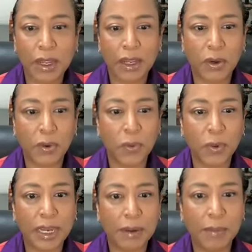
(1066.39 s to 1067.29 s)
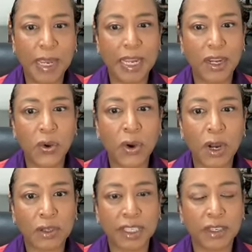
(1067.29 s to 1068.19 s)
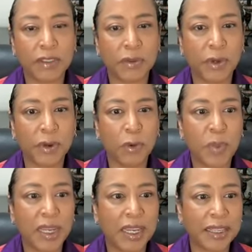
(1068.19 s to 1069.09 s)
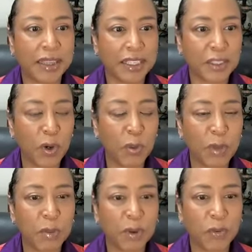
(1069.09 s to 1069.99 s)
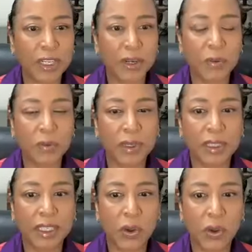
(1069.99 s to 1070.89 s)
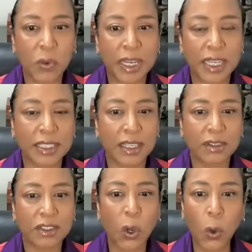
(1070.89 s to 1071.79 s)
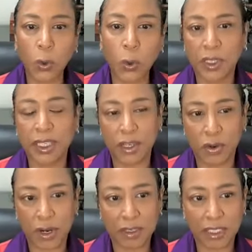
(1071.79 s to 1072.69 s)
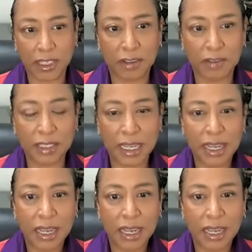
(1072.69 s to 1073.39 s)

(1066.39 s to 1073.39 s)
you know, we may know ourselves and what we're being at this moment, but we don't really always totally know ourselves.